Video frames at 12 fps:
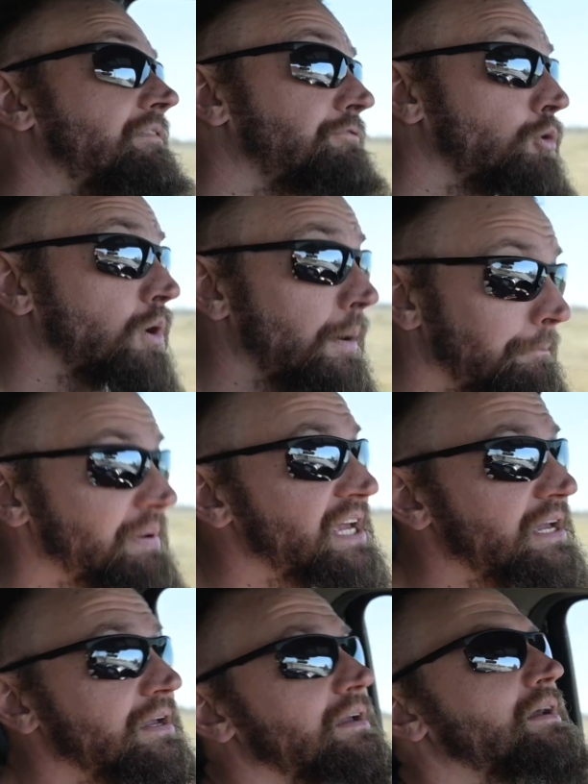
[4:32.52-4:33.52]
for a
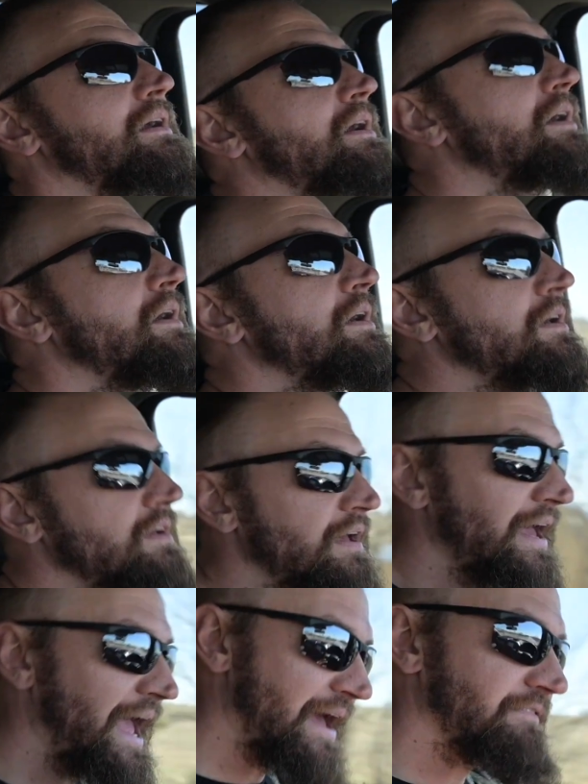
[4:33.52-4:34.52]
big,
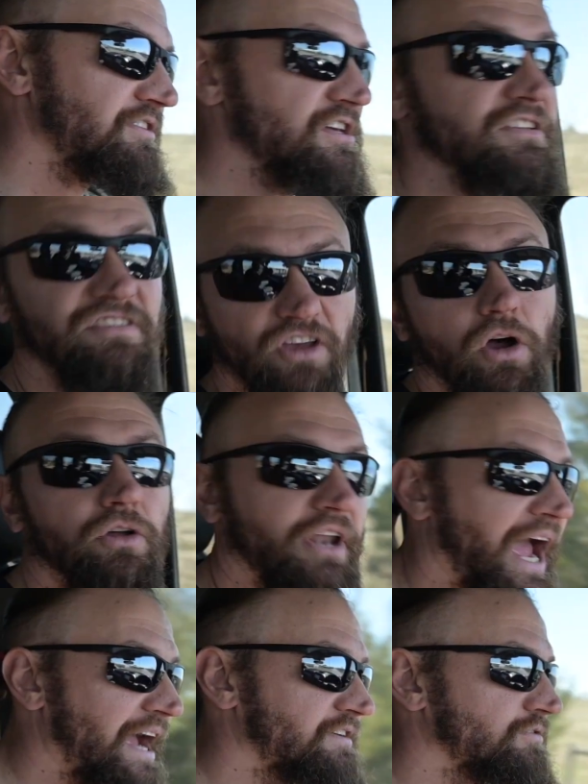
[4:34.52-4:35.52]
heavy, solid
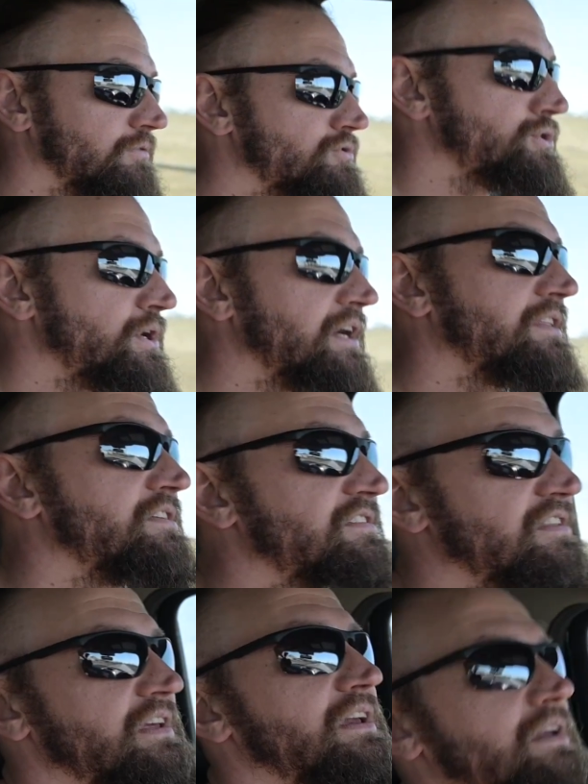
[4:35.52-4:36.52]
axle truck, this
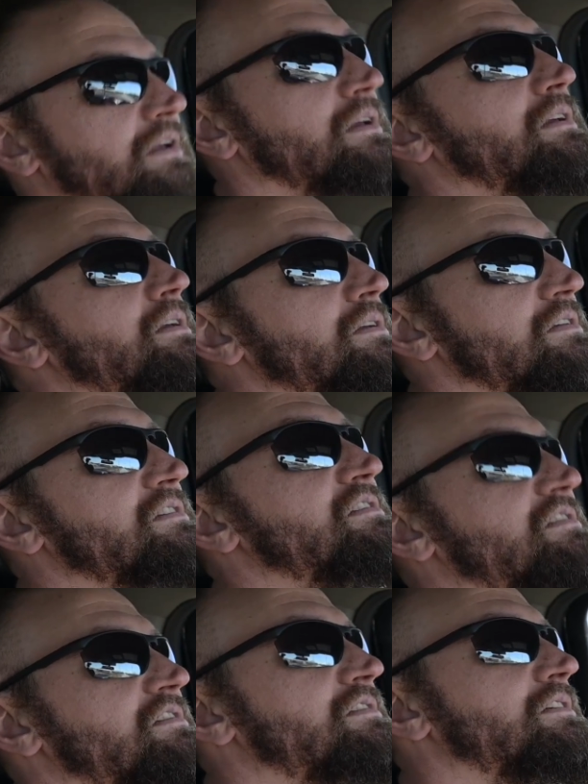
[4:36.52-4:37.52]
thing is